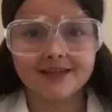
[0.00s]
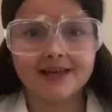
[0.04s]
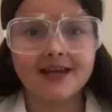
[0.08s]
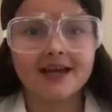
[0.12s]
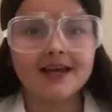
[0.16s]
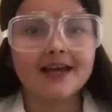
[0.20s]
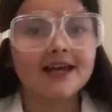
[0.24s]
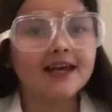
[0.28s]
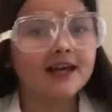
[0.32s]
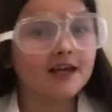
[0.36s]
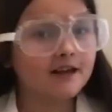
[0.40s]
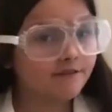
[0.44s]

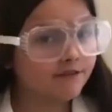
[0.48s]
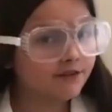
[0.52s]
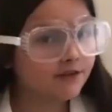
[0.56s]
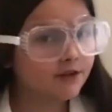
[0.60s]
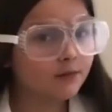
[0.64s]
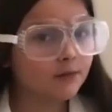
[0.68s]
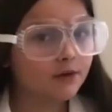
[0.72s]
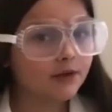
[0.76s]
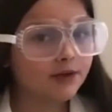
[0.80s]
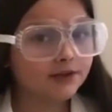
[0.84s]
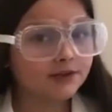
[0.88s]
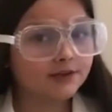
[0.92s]
If you
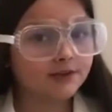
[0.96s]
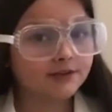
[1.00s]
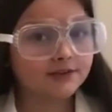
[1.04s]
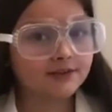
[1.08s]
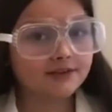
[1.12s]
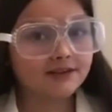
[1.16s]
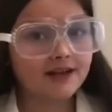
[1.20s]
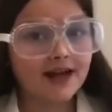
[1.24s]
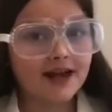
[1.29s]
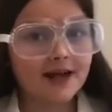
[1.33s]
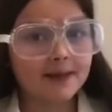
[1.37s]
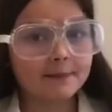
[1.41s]
want your
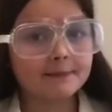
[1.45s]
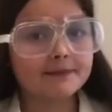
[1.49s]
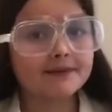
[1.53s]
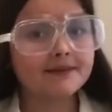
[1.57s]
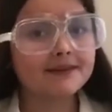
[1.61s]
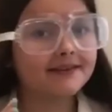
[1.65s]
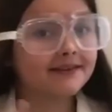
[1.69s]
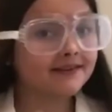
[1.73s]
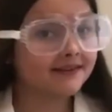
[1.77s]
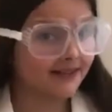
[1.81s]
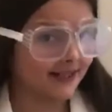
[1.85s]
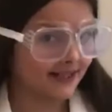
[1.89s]
slime
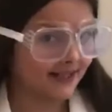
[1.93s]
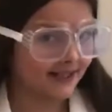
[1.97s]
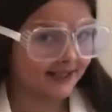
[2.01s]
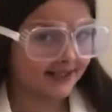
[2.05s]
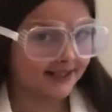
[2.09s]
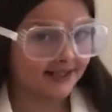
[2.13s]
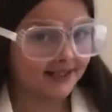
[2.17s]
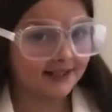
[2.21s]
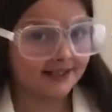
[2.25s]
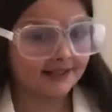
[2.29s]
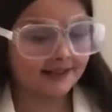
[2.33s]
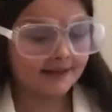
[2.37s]

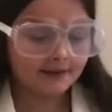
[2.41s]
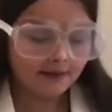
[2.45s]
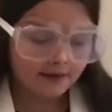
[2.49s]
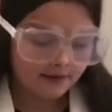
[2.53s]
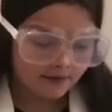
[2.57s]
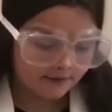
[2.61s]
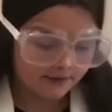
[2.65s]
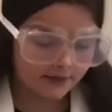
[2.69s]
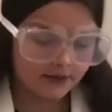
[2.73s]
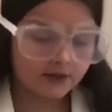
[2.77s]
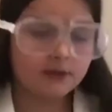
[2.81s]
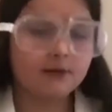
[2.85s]
sticky,
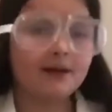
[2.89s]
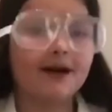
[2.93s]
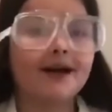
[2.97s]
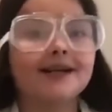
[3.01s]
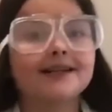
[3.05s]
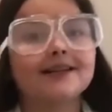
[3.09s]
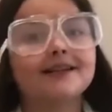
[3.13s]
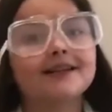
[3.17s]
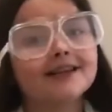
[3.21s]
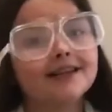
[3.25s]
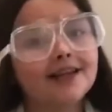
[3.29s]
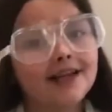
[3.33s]
then you add
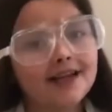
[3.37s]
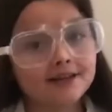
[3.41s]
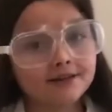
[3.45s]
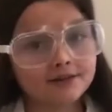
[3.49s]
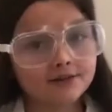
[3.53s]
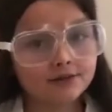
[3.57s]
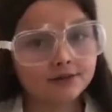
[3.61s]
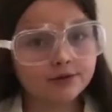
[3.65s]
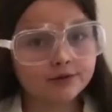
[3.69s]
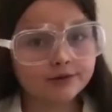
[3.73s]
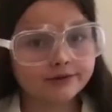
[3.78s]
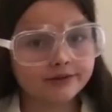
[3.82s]
less
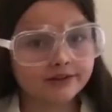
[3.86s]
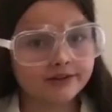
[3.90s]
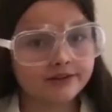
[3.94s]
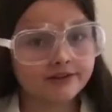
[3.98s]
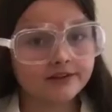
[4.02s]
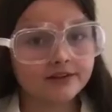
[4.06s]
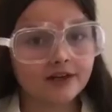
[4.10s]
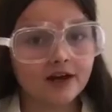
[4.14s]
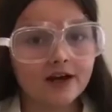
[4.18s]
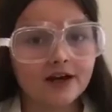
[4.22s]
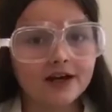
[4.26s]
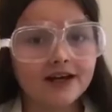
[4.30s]

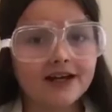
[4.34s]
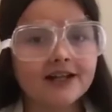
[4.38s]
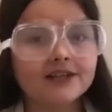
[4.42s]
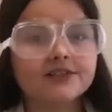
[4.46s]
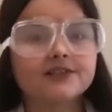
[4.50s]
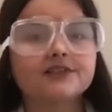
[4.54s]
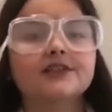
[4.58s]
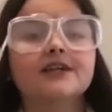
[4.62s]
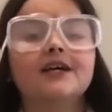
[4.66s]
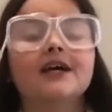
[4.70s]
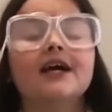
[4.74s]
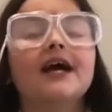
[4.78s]
cornstarch.
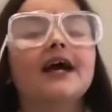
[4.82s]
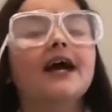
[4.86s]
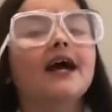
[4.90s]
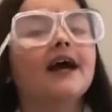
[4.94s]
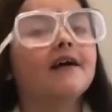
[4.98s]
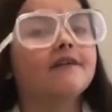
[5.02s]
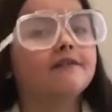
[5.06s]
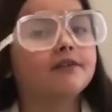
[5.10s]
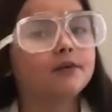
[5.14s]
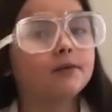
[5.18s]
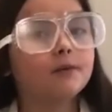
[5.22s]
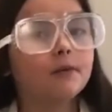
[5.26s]

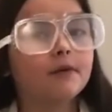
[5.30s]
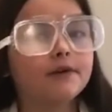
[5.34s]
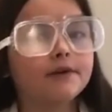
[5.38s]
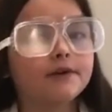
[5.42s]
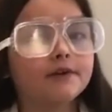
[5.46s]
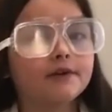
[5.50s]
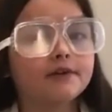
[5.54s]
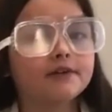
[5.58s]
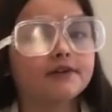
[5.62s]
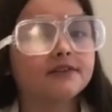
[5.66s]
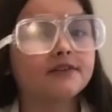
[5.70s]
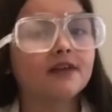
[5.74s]
If you want
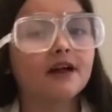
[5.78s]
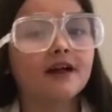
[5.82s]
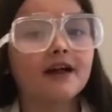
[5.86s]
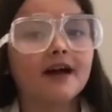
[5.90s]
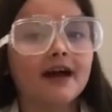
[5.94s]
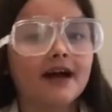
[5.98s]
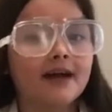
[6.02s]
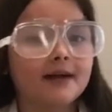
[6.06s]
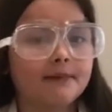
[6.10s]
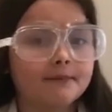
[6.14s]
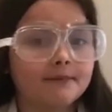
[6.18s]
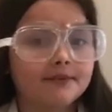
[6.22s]
your
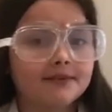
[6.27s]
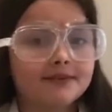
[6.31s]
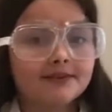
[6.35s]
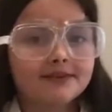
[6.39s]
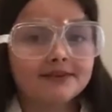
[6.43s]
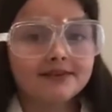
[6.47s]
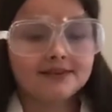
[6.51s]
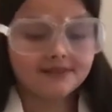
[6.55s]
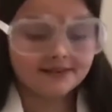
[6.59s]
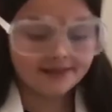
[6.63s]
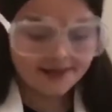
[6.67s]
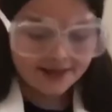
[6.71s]
slime
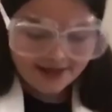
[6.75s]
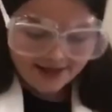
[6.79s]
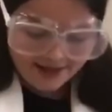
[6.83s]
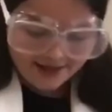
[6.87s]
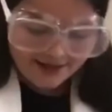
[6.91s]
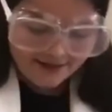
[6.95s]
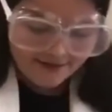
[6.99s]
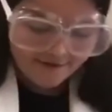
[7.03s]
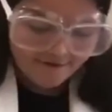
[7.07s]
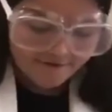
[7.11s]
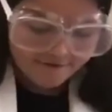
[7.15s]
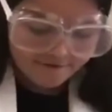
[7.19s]

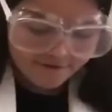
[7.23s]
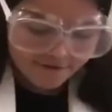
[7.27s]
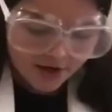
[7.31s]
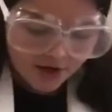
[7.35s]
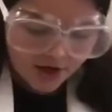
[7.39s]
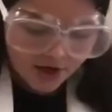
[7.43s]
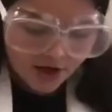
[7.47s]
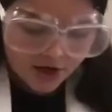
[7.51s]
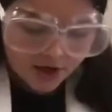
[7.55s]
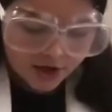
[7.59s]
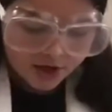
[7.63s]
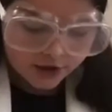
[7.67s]
stiff,
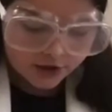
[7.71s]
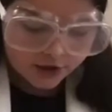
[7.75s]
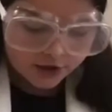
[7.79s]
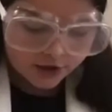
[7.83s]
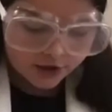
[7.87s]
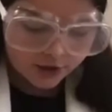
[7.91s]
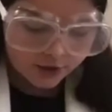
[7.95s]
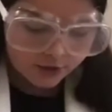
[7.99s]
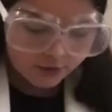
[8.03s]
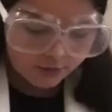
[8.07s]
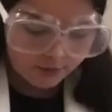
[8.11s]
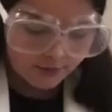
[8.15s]

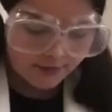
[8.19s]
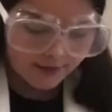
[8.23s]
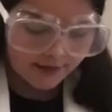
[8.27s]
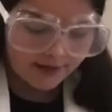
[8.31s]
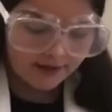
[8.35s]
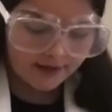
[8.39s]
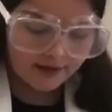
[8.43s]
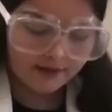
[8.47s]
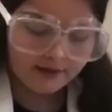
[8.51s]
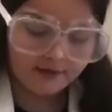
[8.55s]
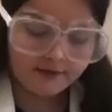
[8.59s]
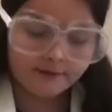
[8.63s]
you
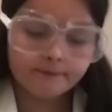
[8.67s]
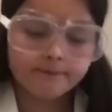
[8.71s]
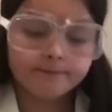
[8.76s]
will